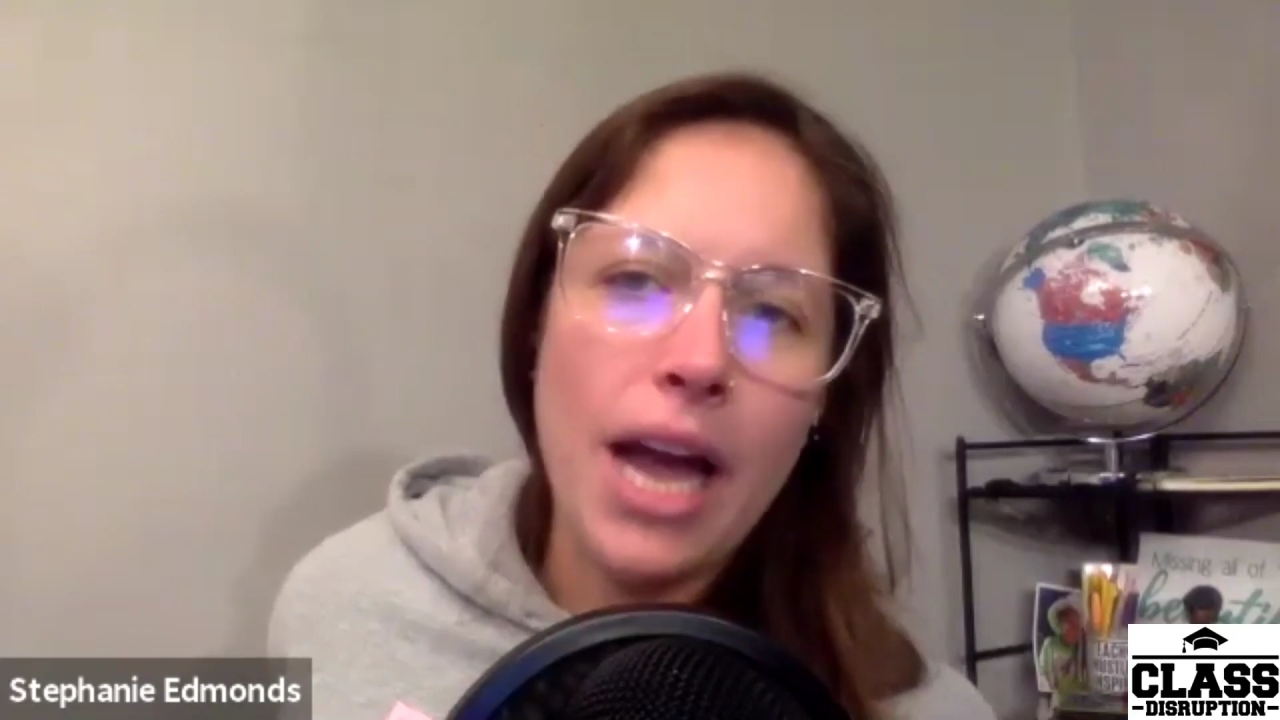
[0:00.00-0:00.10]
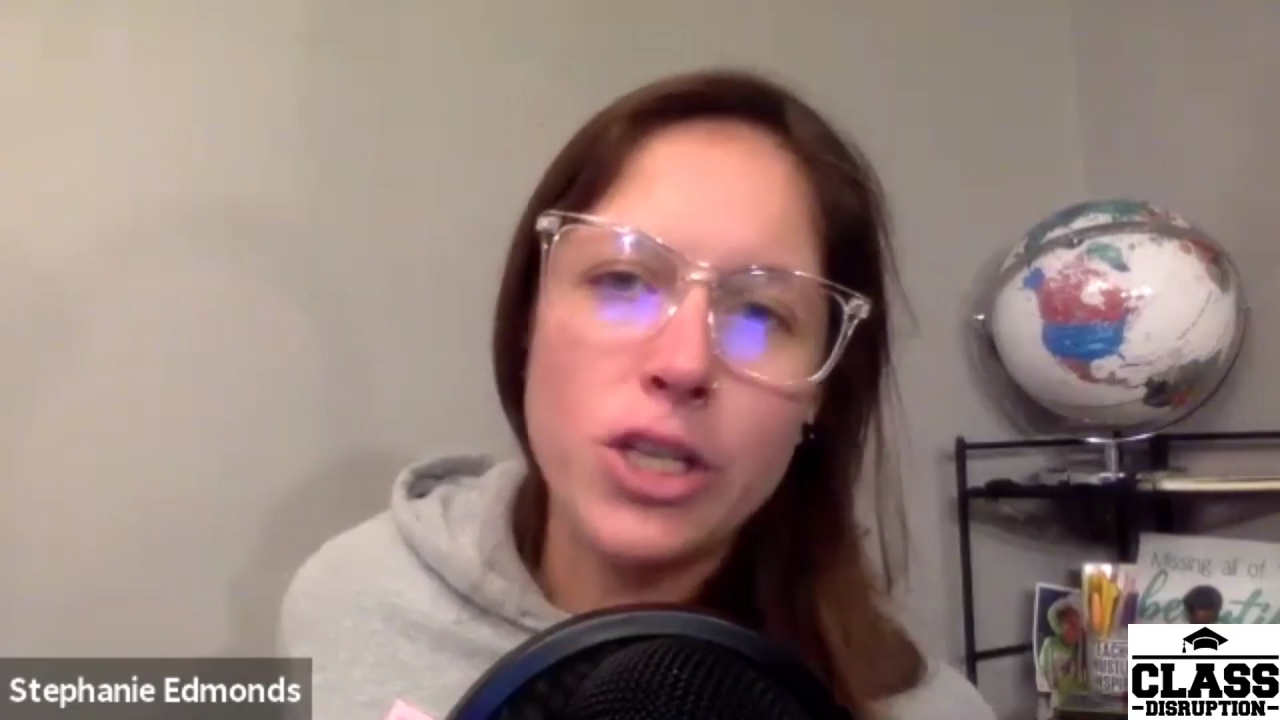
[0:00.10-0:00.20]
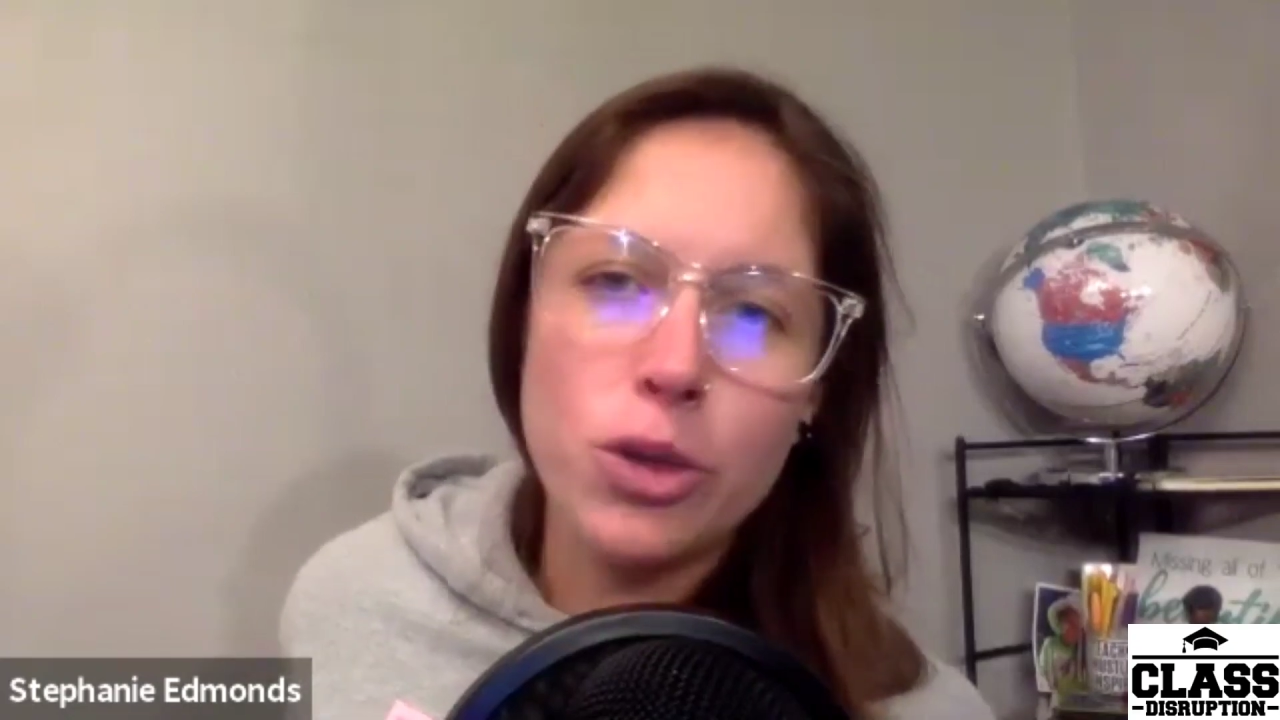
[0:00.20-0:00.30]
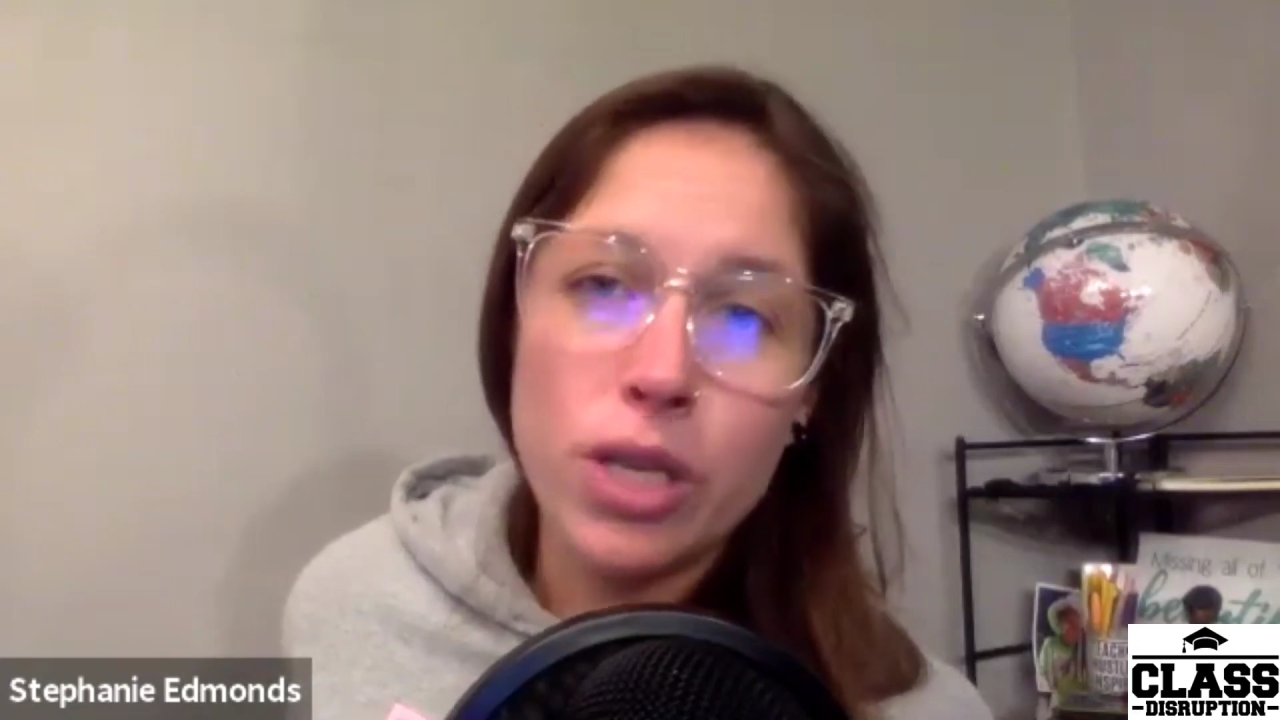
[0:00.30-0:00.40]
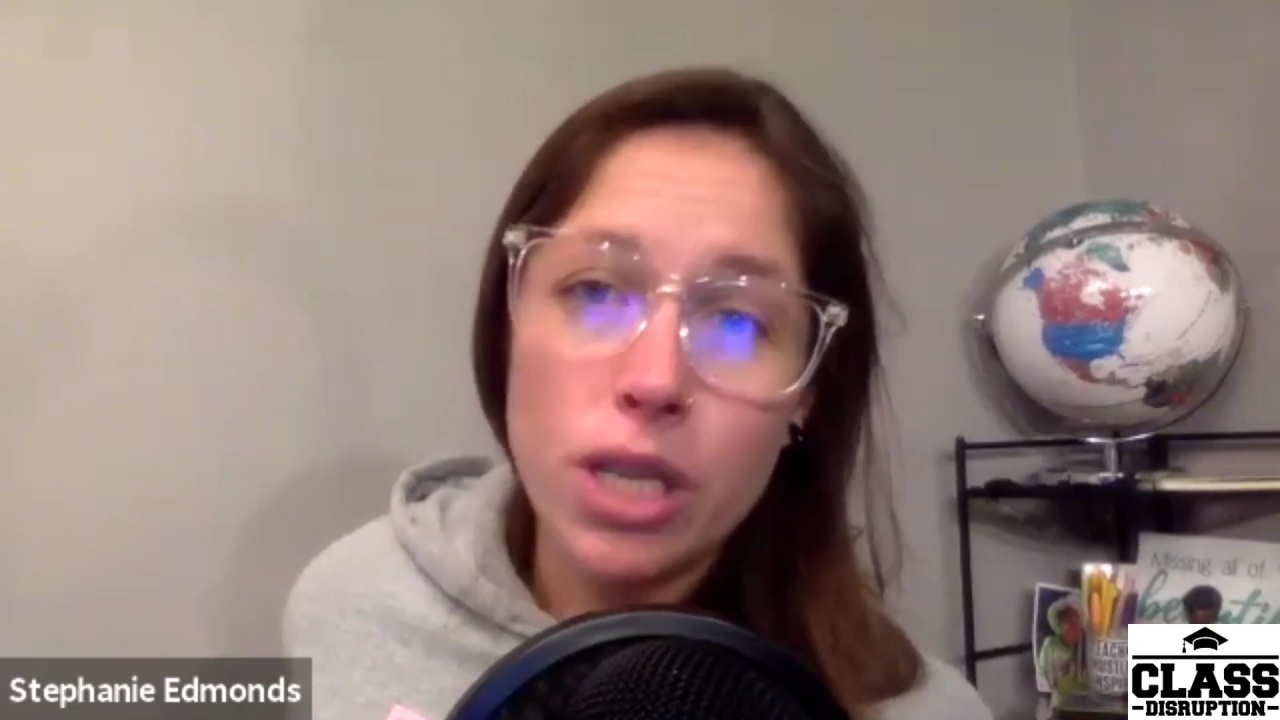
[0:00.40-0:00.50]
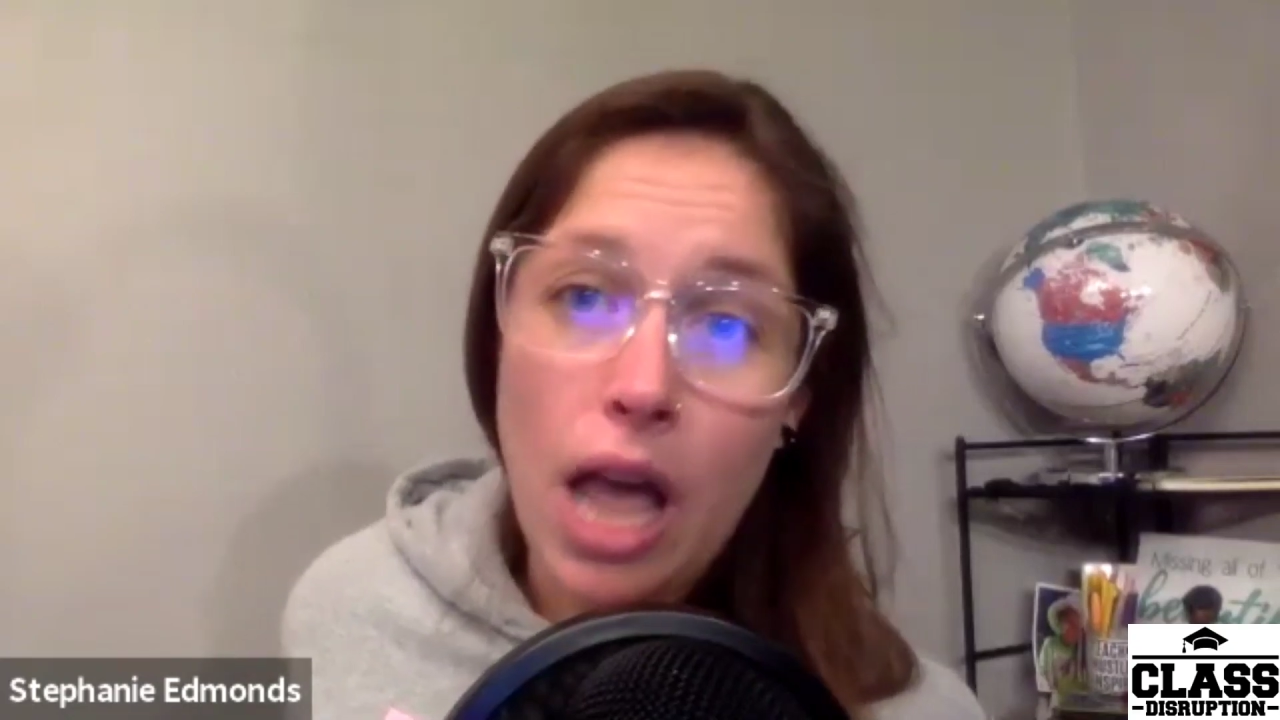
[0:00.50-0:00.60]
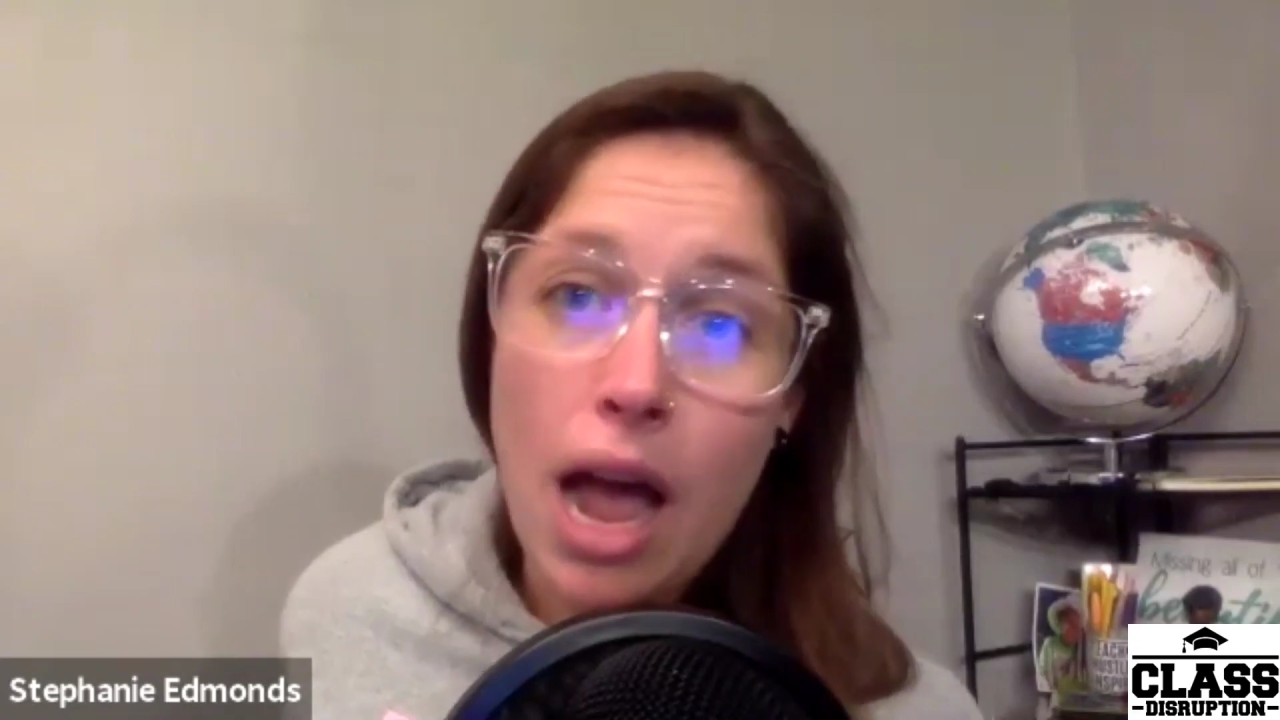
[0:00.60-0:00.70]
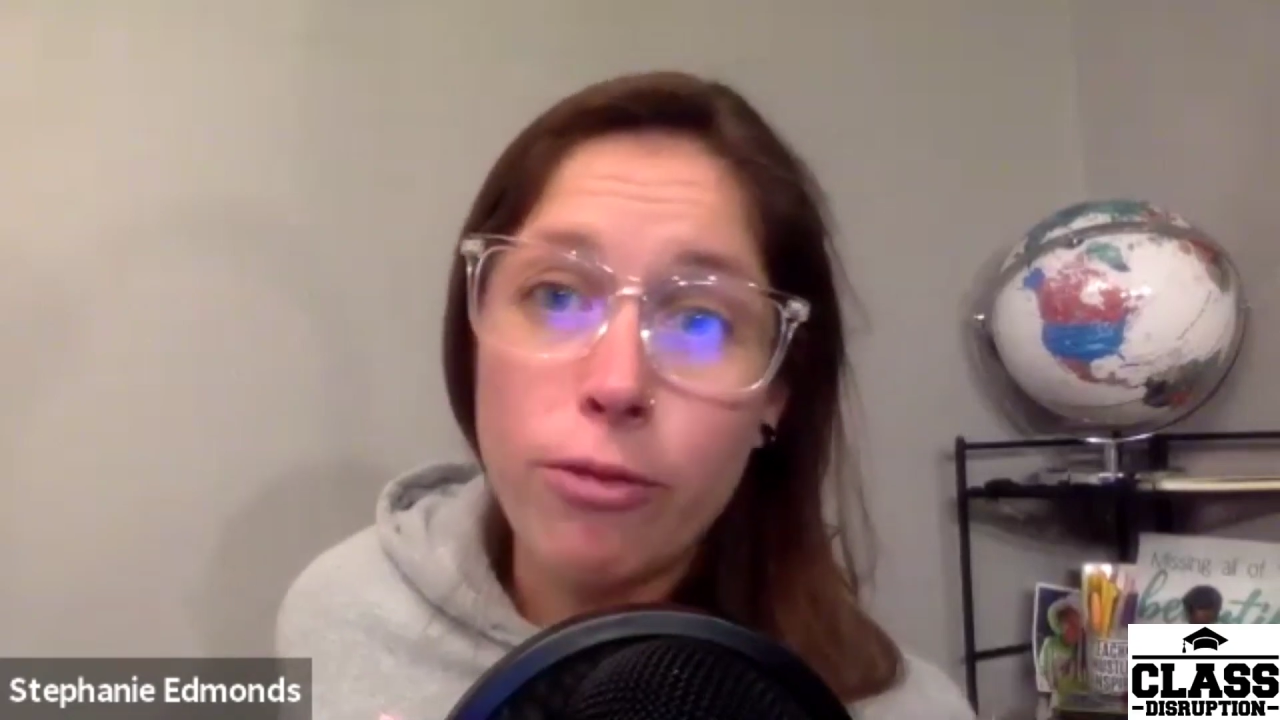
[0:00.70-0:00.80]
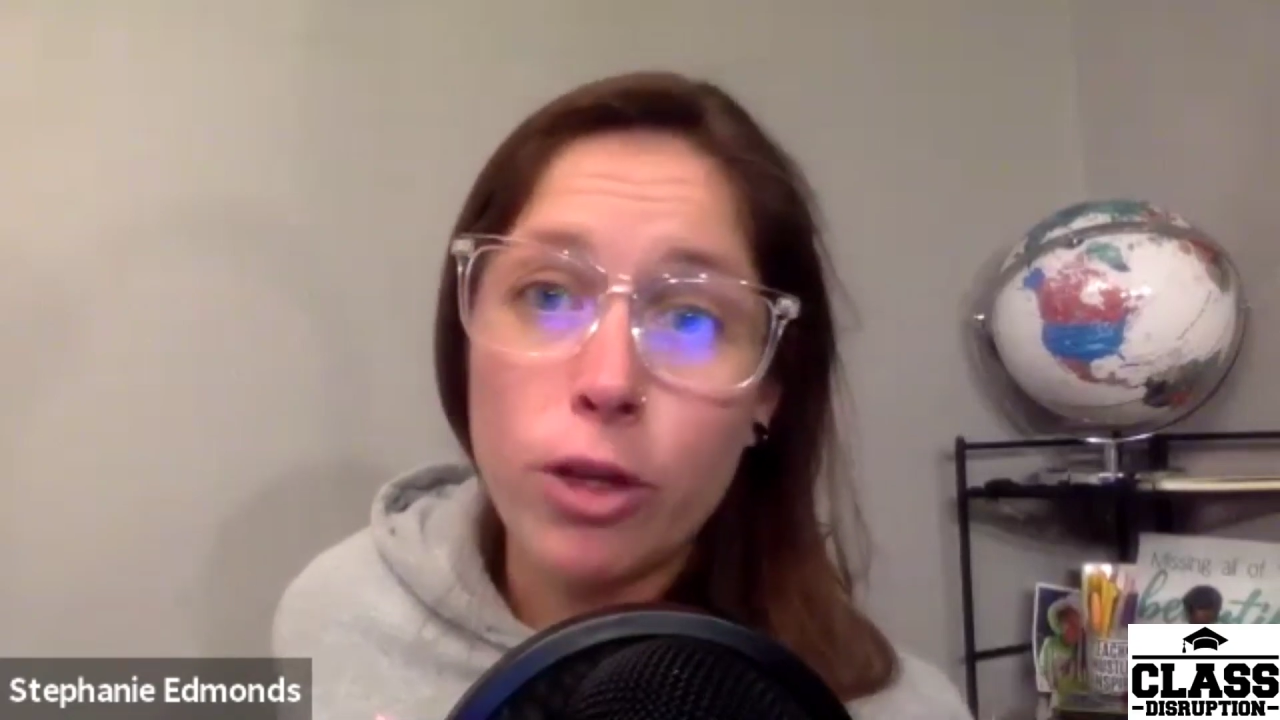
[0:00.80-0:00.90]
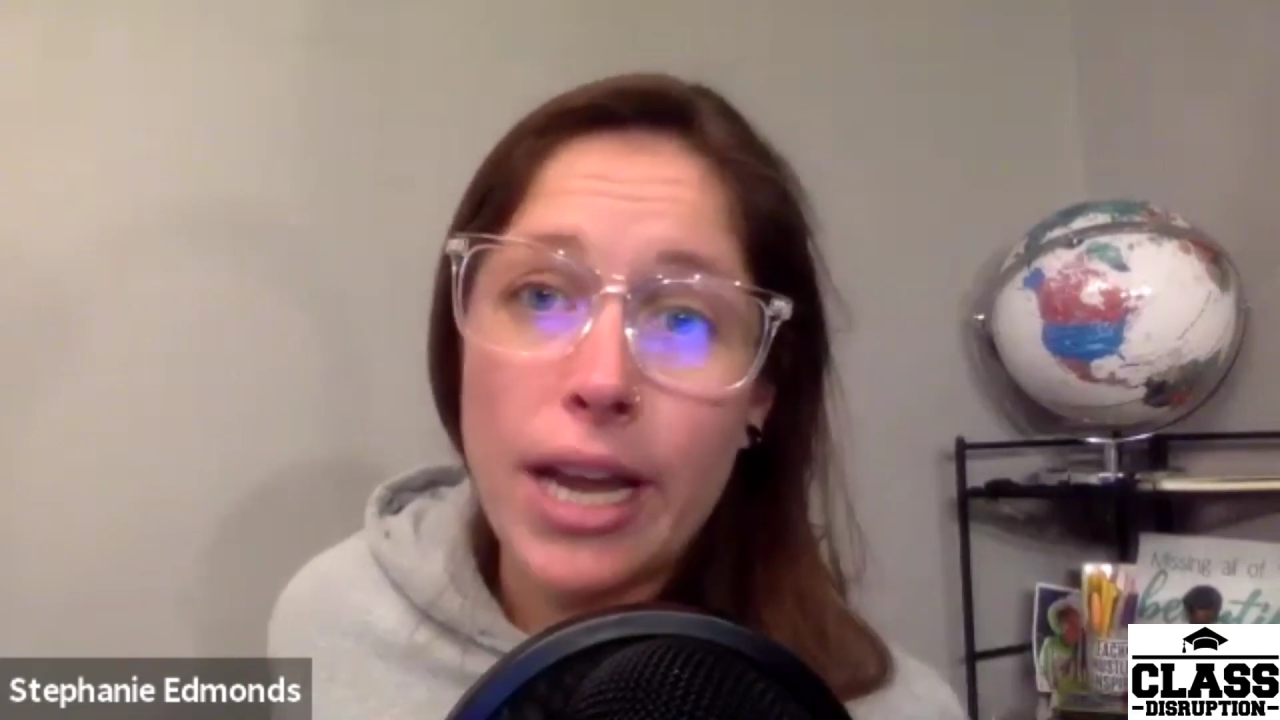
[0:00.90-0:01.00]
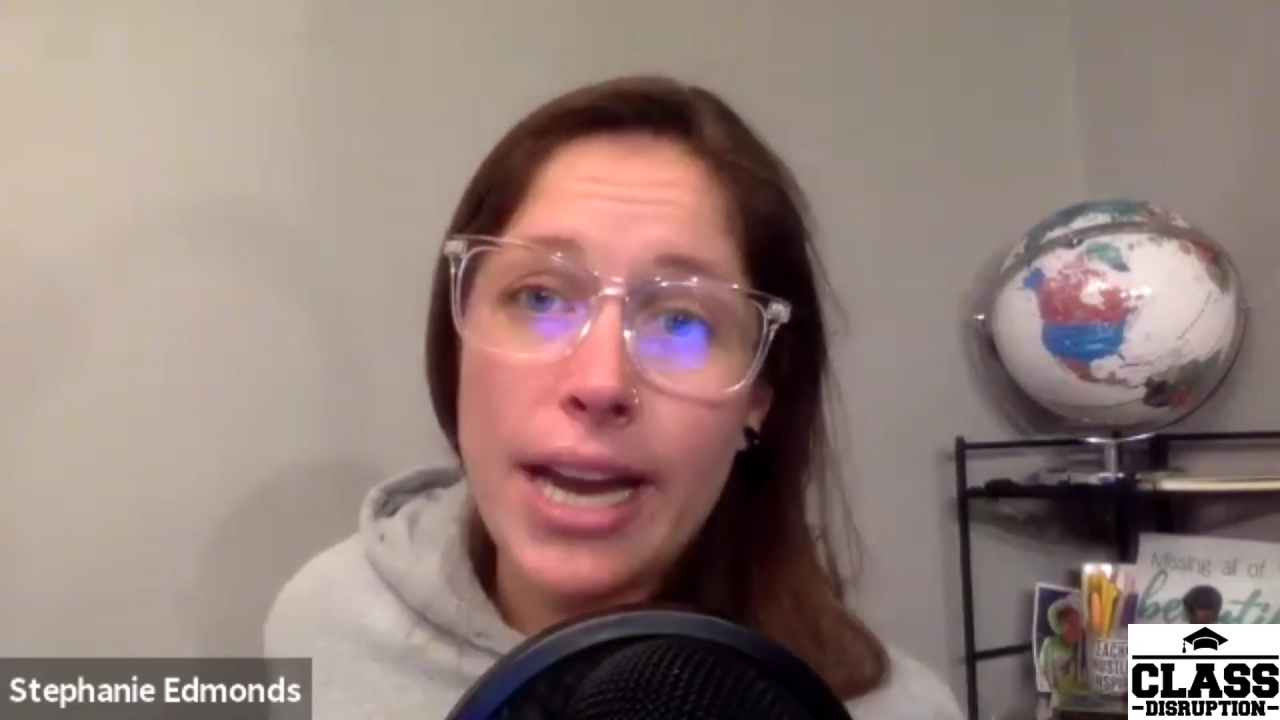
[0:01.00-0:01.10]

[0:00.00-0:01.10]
do it a lot for